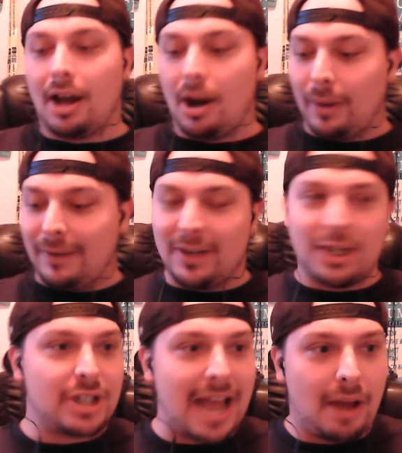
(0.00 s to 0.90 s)
We
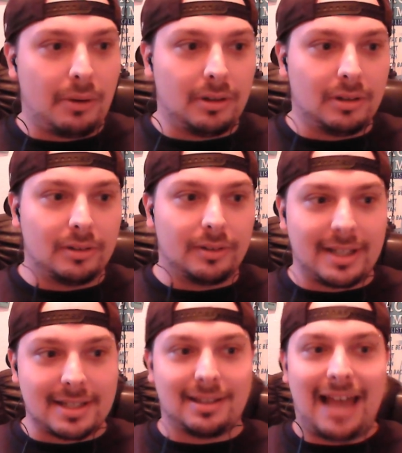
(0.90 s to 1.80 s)
finished out
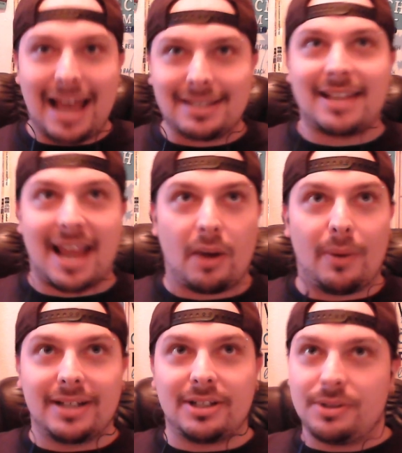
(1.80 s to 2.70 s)
this last
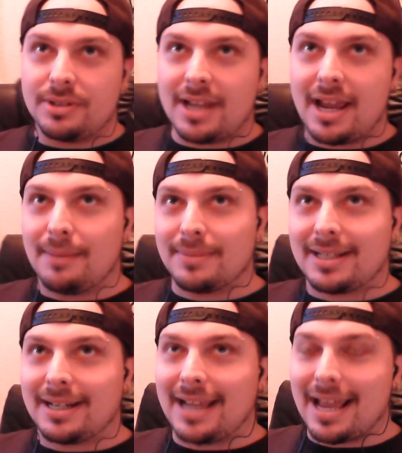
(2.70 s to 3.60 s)
Takeaway Tuesday. I'm
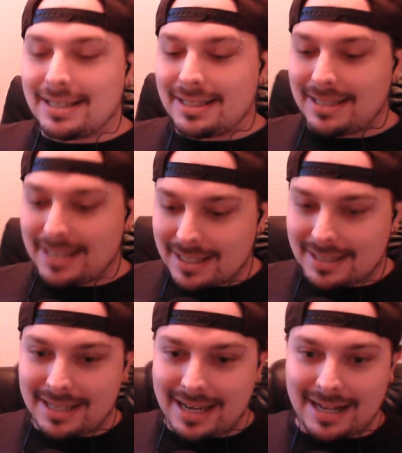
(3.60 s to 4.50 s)
sitting at
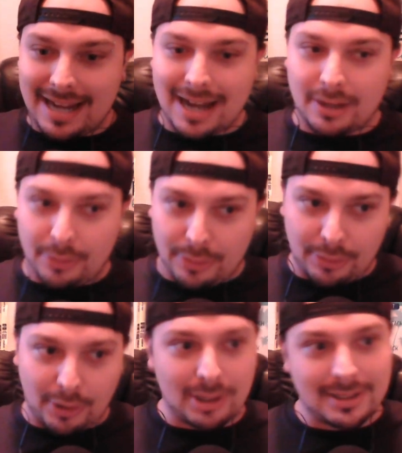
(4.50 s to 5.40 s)

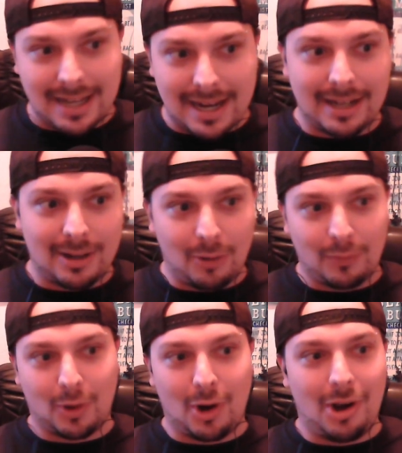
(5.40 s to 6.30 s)
16-13
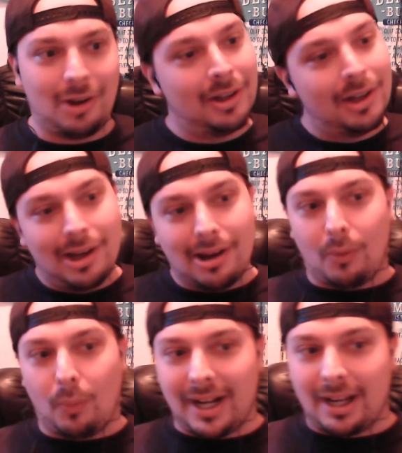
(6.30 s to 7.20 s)
overall. A
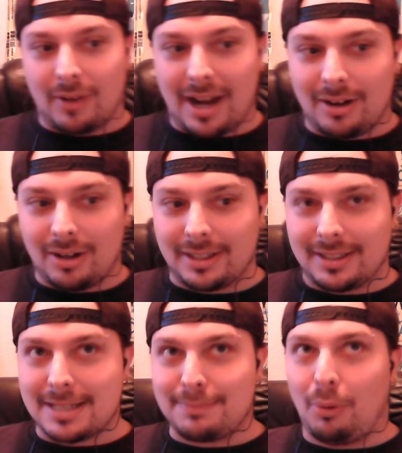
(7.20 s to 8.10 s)
winning record at
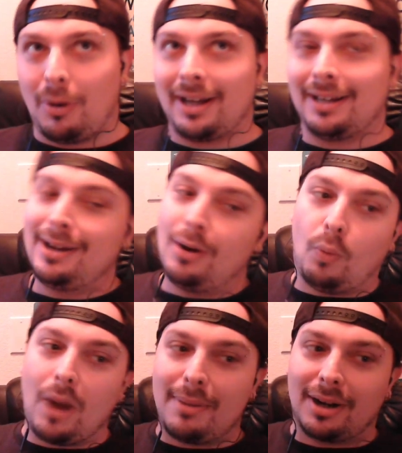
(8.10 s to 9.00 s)
this point.
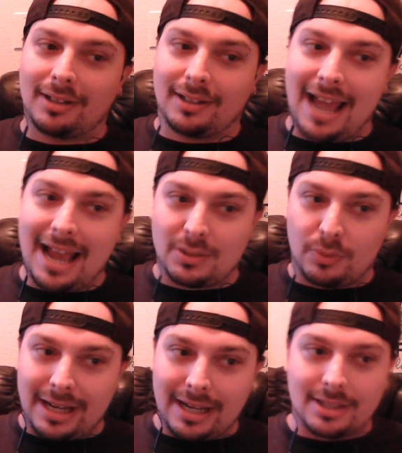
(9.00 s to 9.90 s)
Way better than last
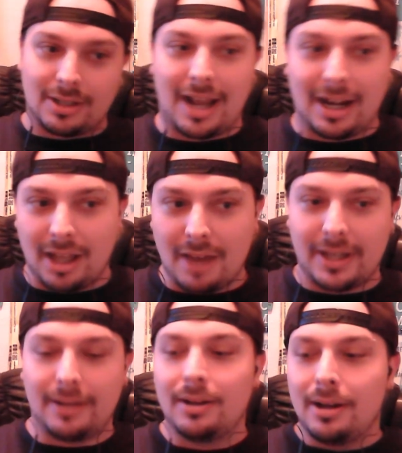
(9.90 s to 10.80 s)
week, so I gotta love
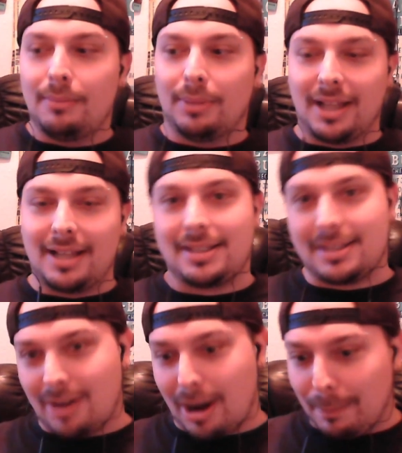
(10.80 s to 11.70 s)
it. But let's
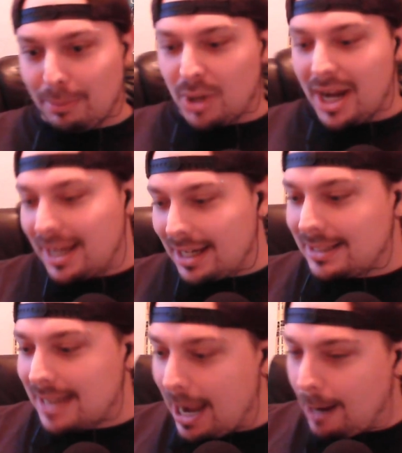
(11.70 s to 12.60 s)
start breaking
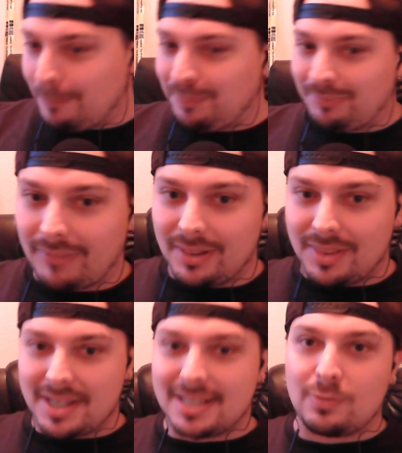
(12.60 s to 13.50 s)
down
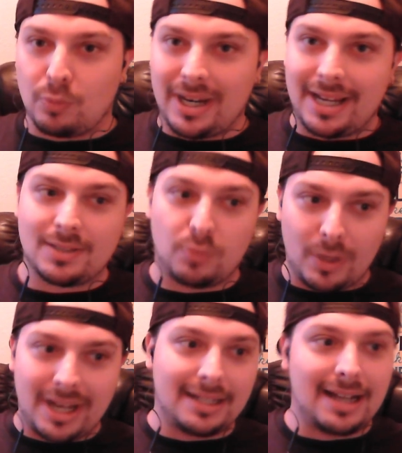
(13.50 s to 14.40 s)
this week's
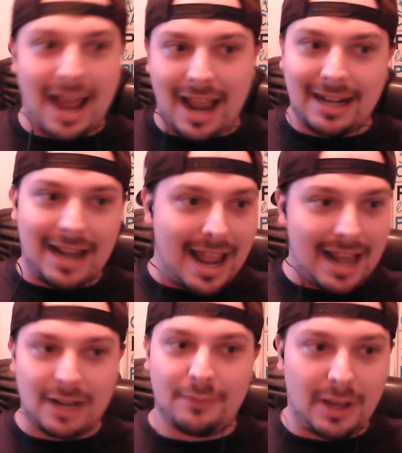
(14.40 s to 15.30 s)
Week 9
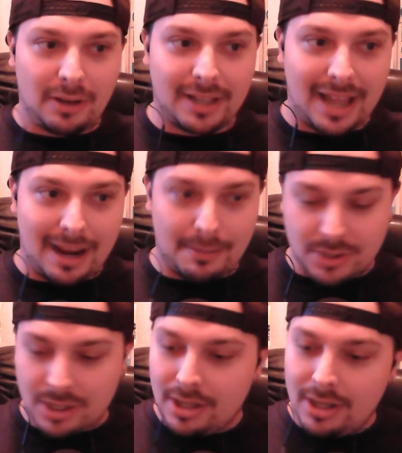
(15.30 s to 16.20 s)
NFL
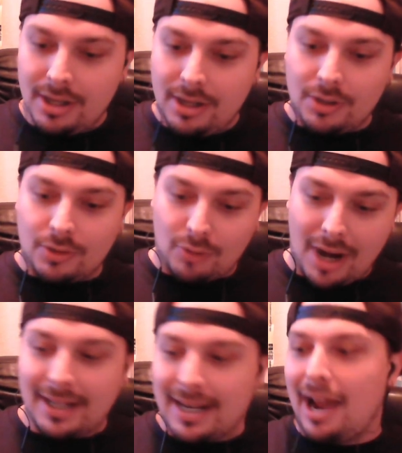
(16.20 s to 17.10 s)
games
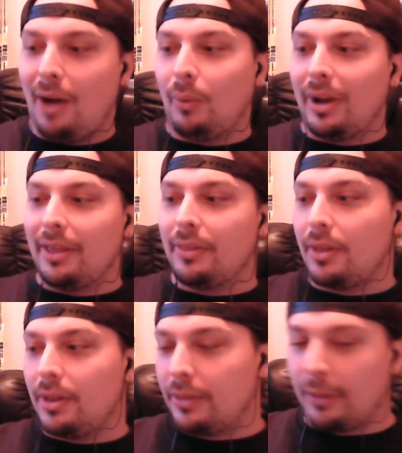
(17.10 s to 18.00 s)
right now with
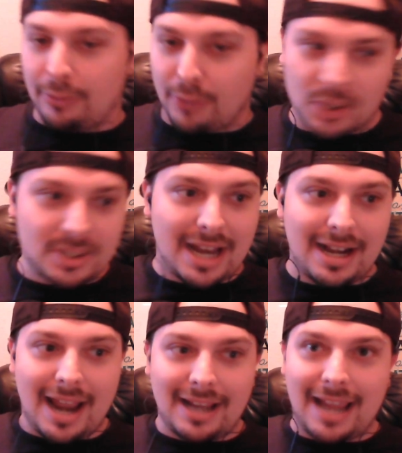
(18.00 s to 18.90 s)
the Thursday
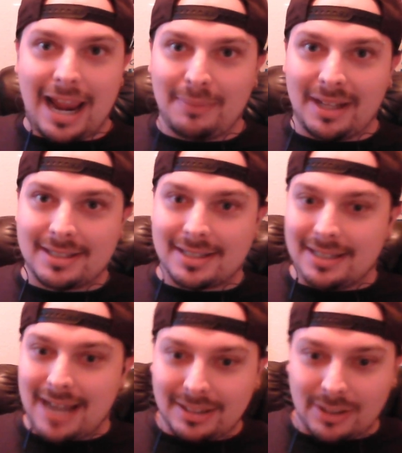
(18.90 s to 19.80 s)
night game. That is
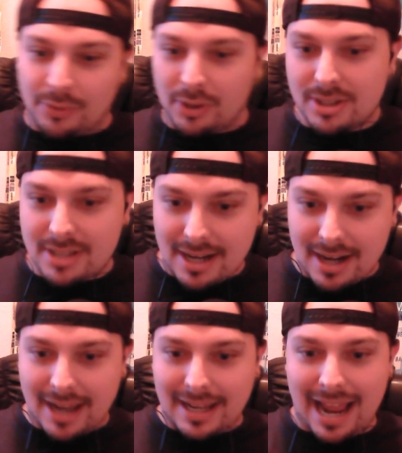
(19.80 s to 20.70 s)
tonight. The Thursday
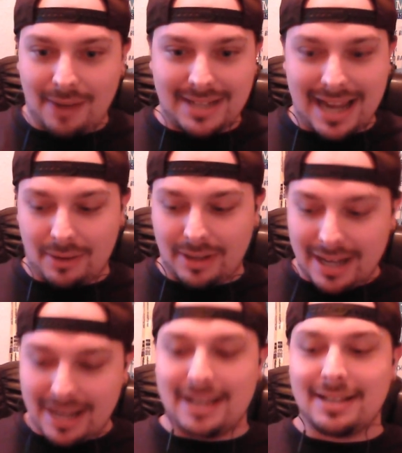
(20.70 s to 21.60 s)
night countdown
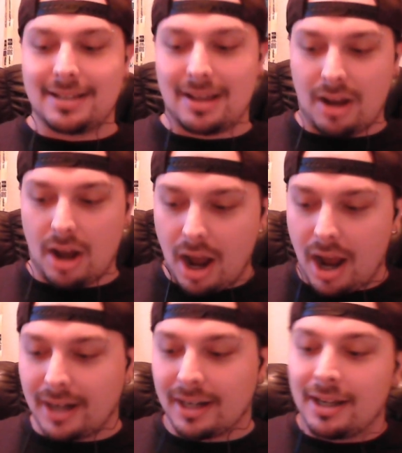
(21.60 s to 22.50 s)
is
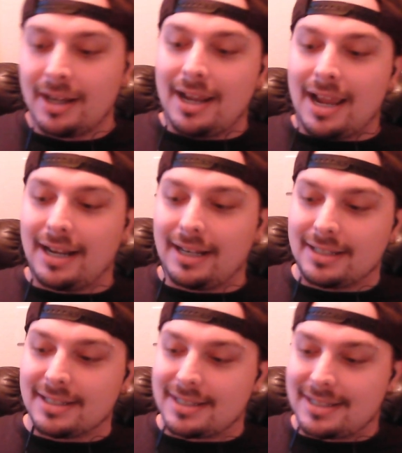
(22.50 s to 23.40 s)
on, and it
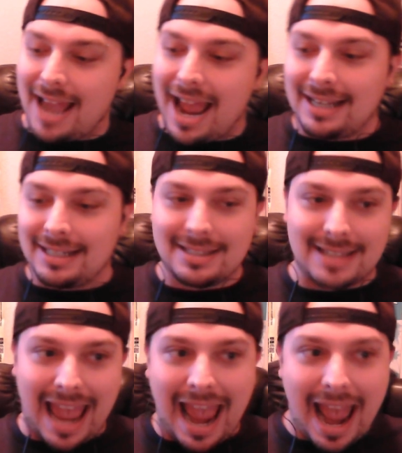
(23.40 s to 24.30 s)
is Titans
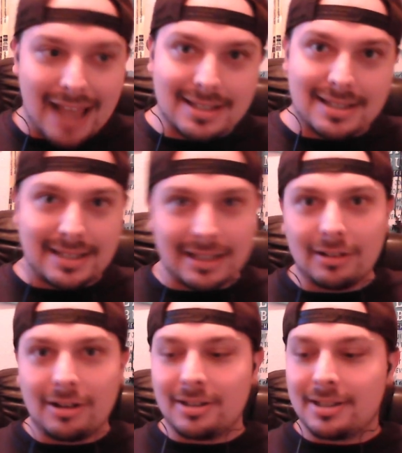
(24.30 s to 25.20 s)
at
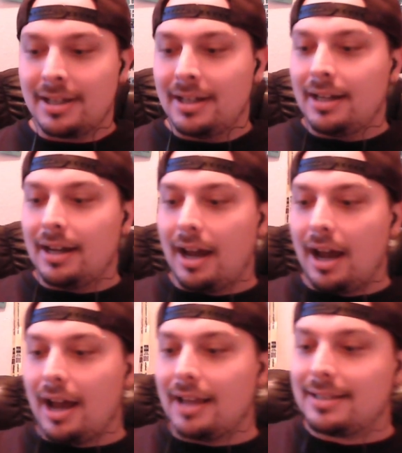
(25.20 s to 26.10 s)
Steelers.
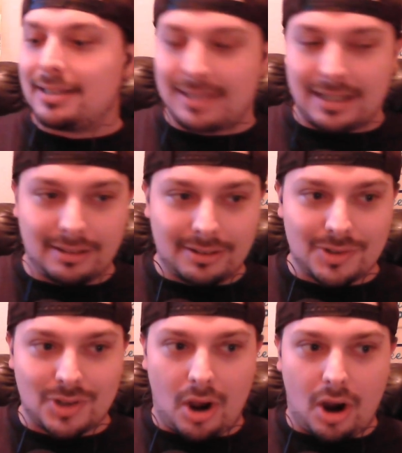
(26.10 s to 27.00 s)

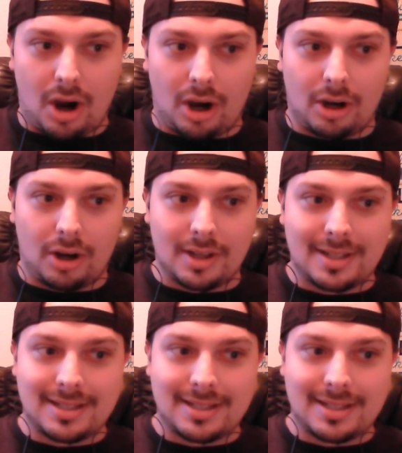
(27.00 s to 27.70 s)
Steelers are